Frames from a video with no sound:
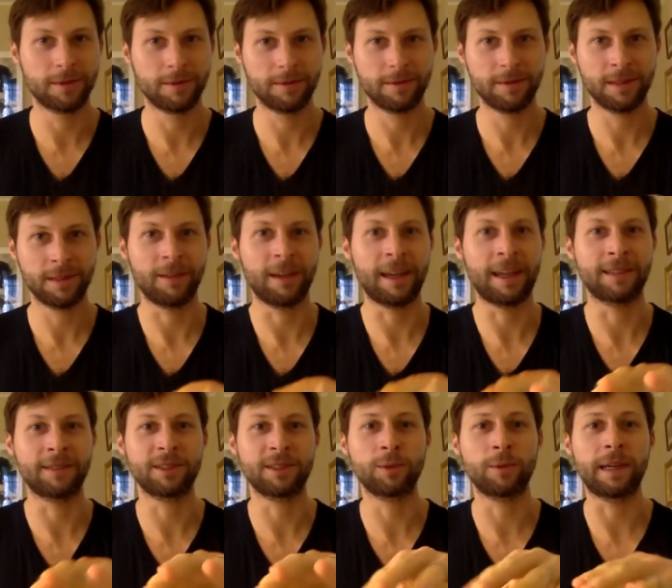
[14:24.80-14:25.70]
the land
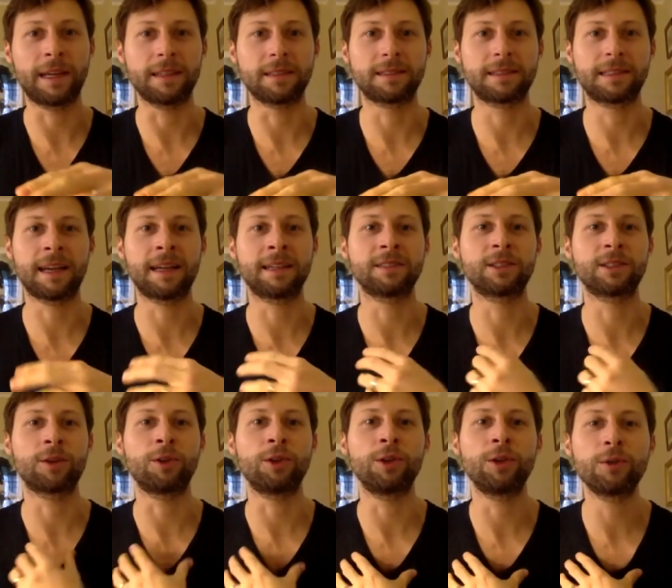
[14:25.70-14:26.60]
of sweets and so
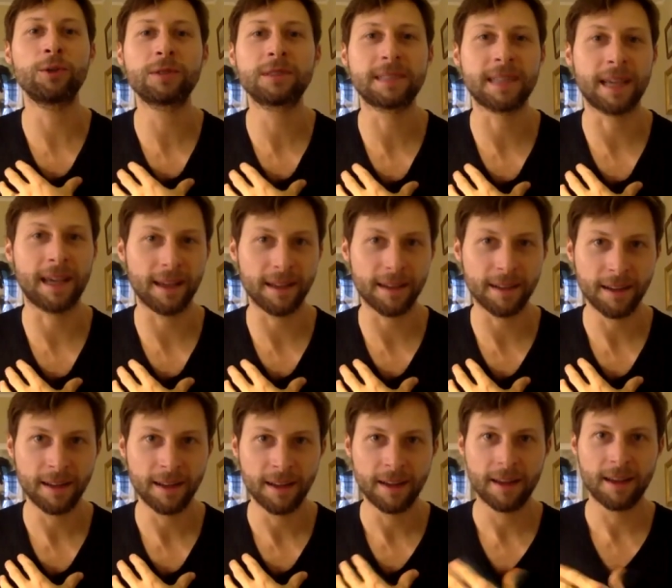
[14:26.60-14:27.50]
you sit
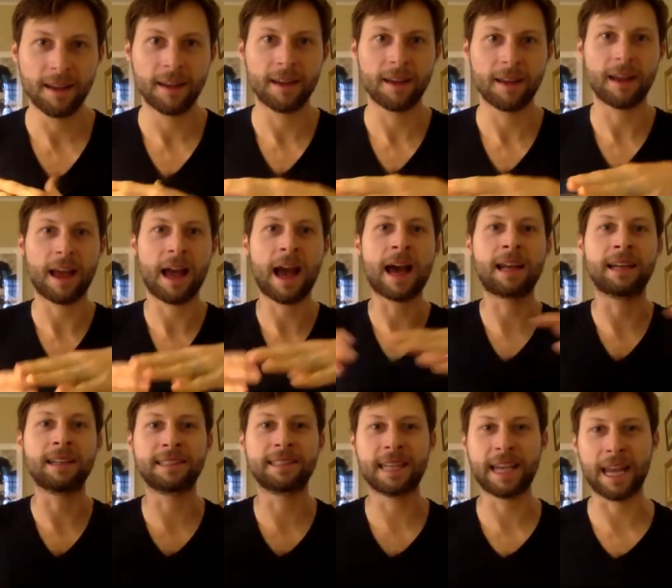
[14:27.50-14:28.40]
at
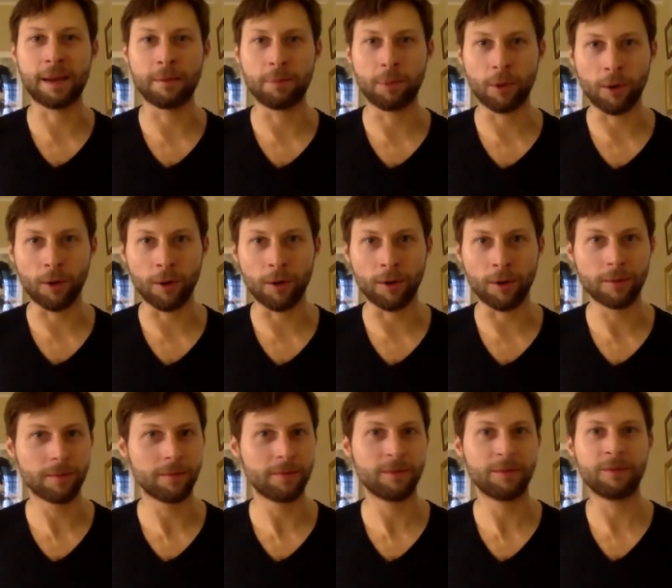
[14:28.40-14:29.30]
a table
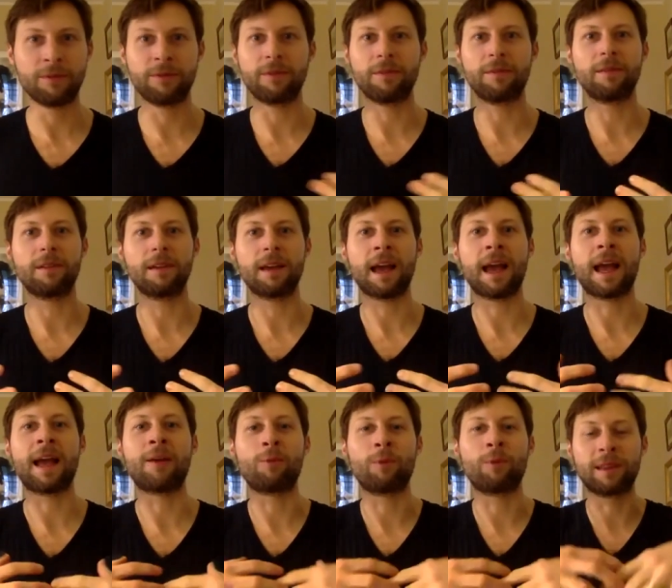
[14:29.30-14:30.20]

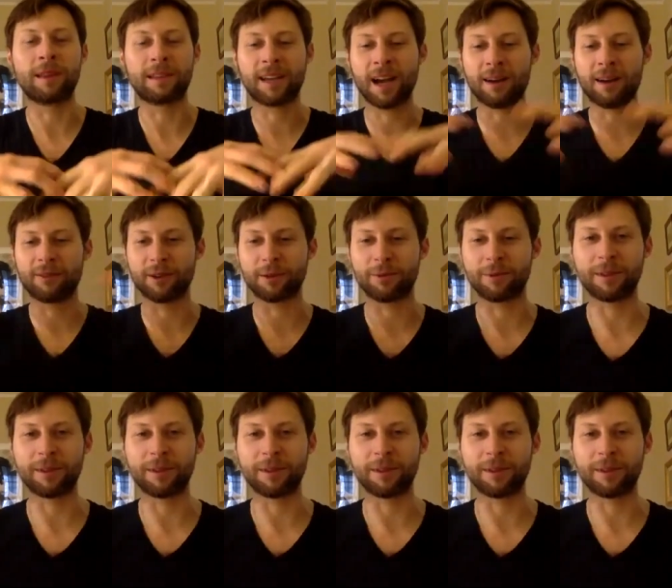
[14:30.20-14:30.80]
uh, with covered with